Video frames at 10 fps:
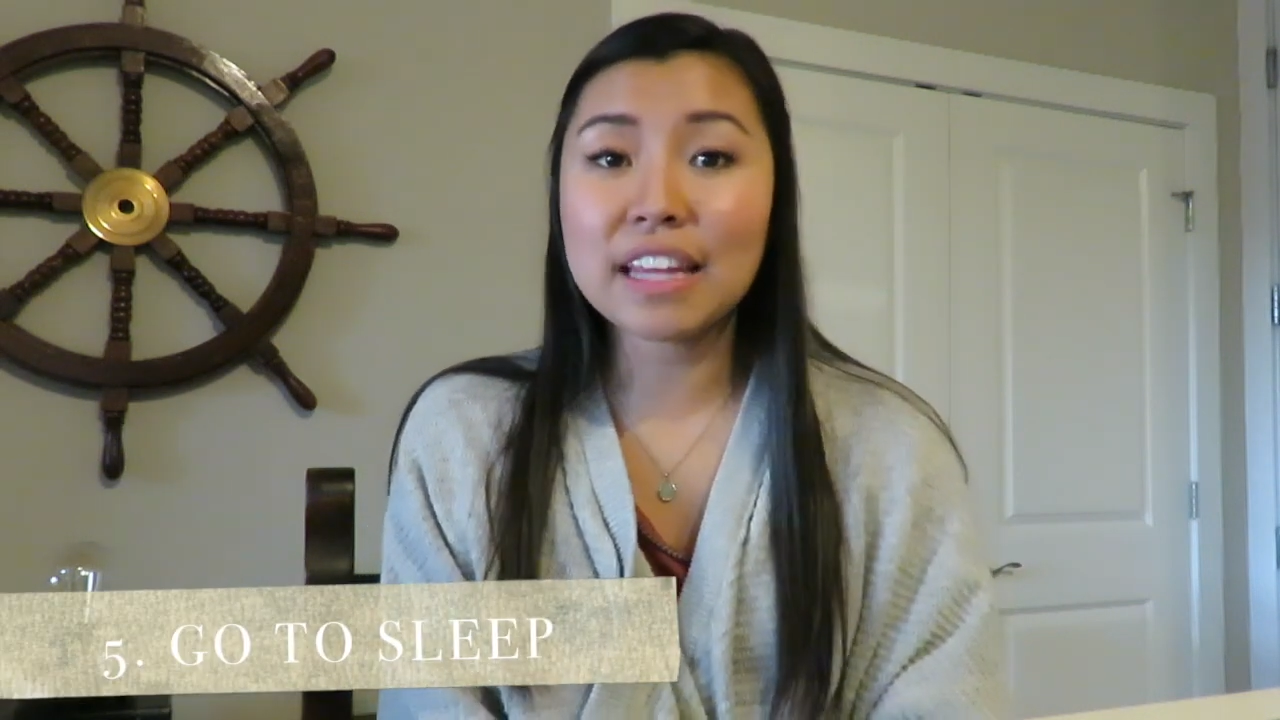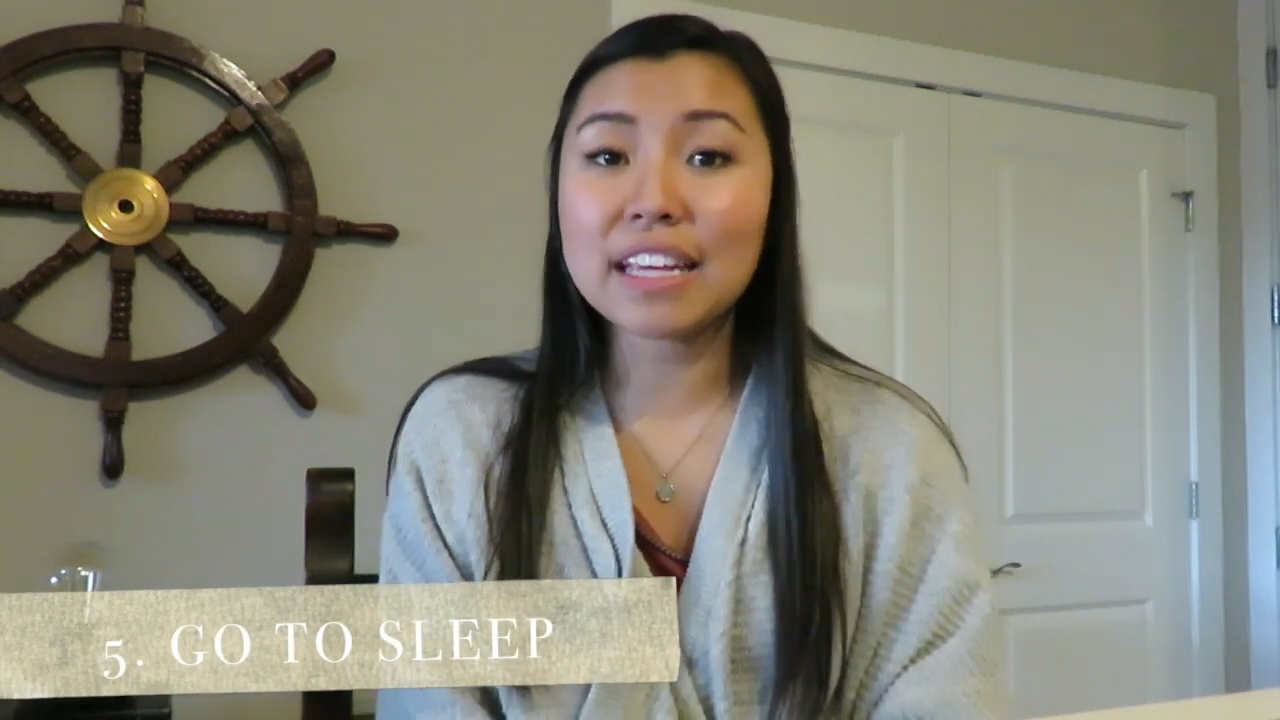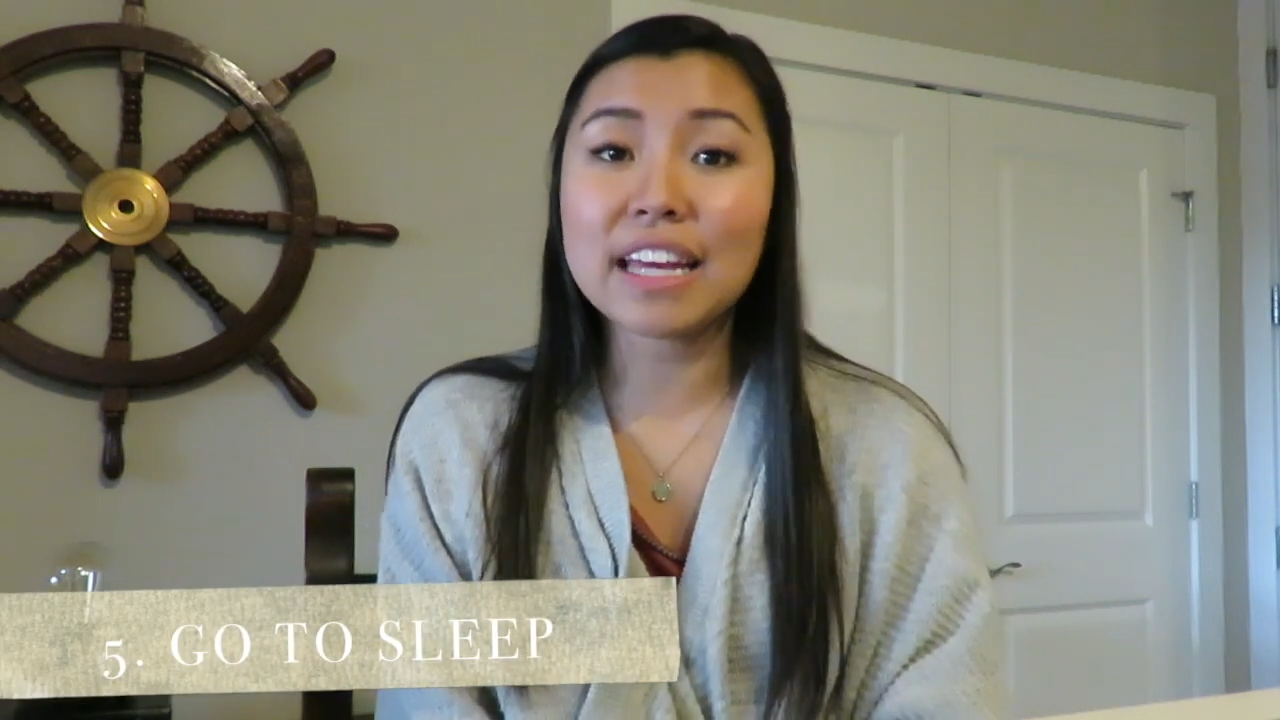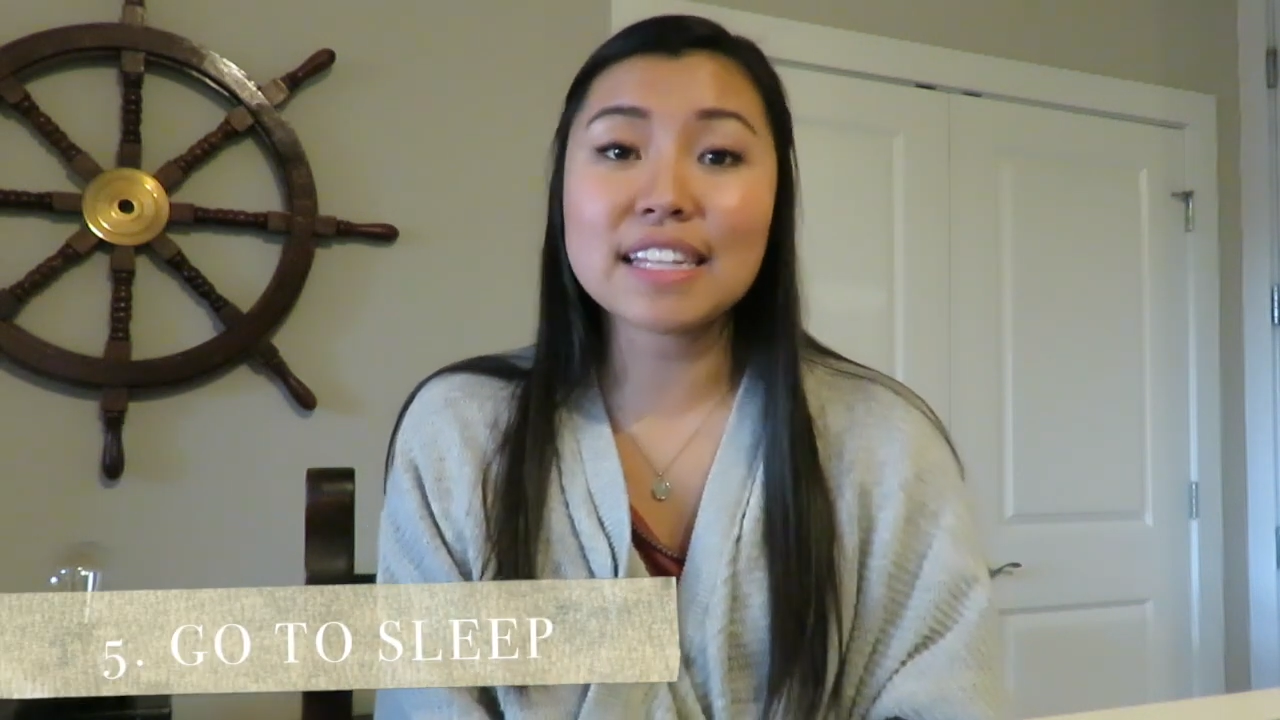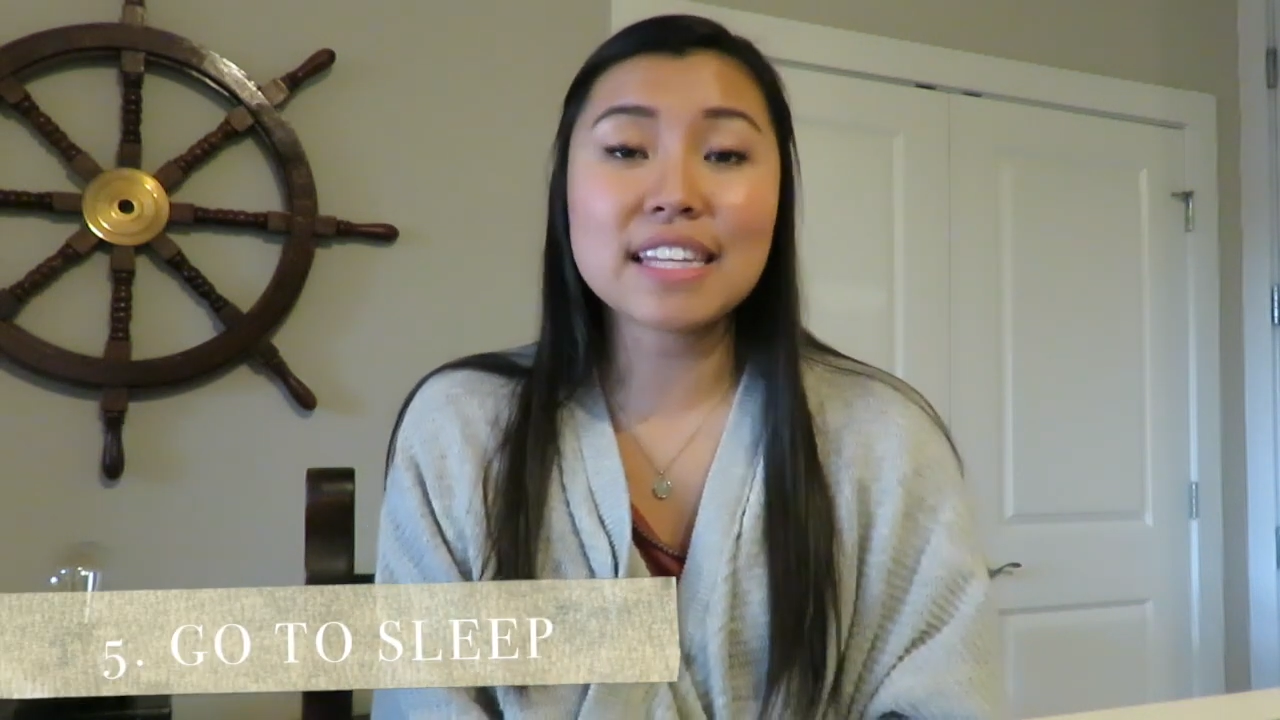
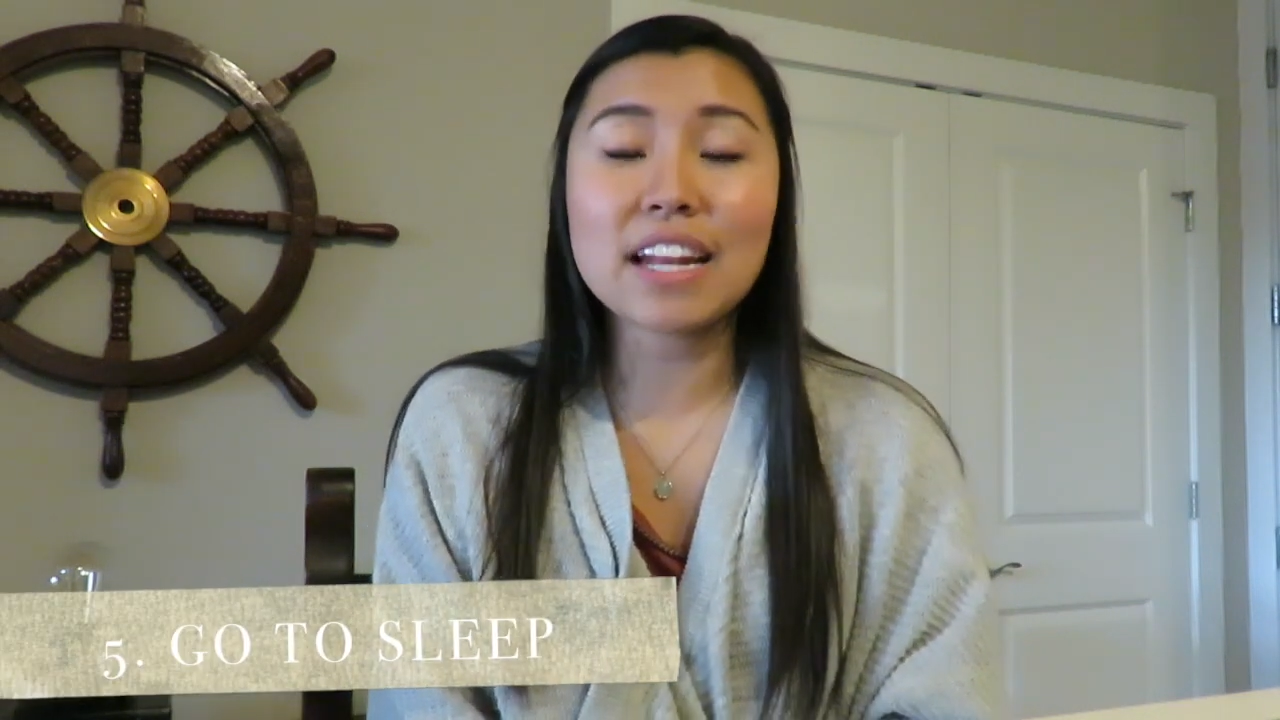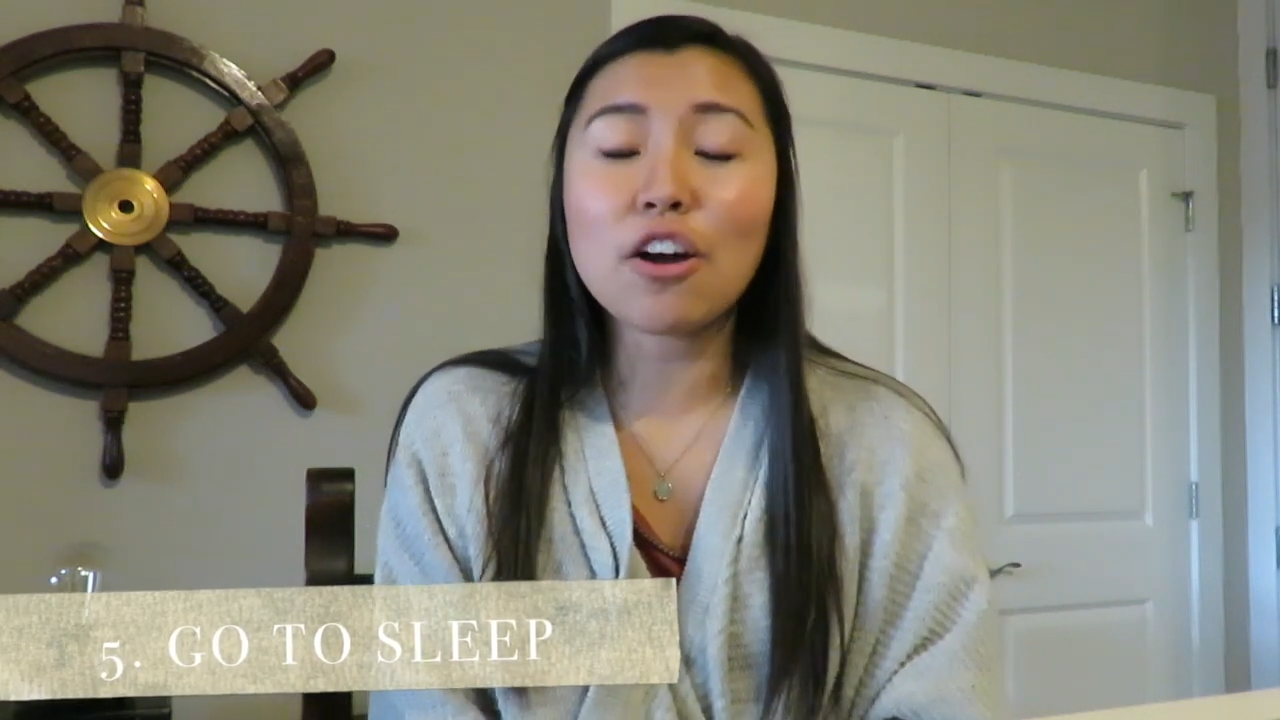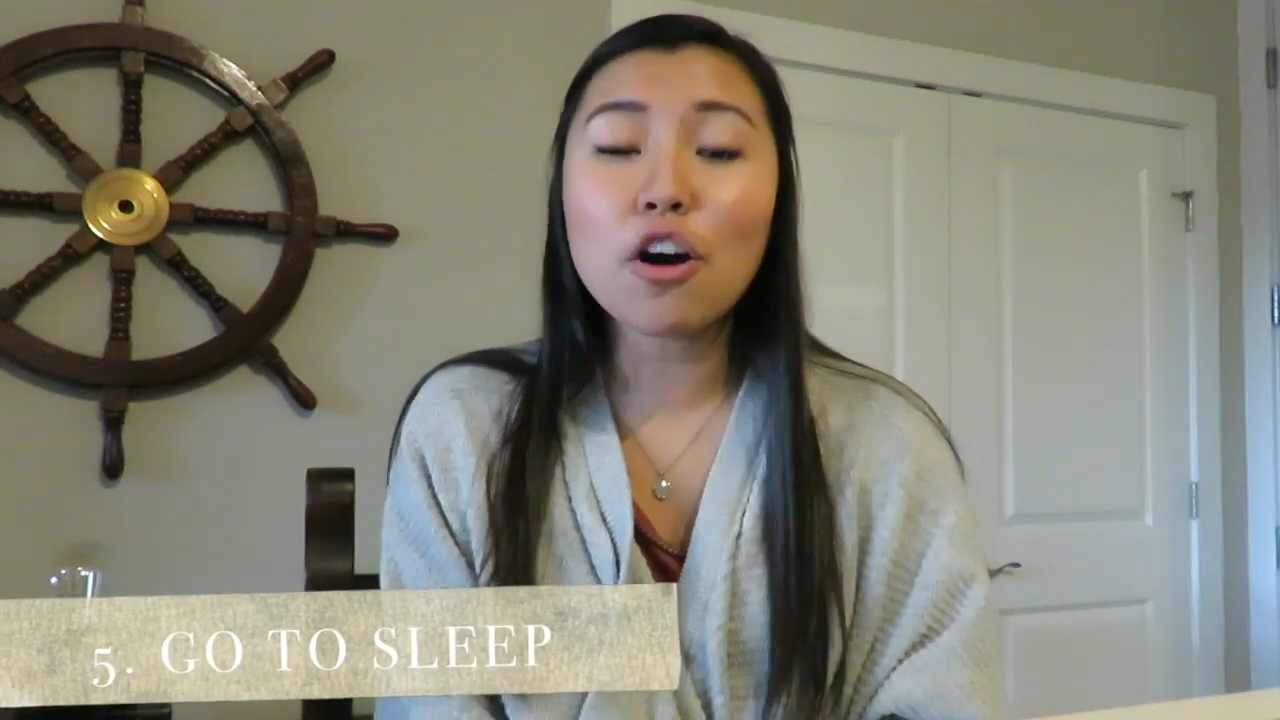that gets said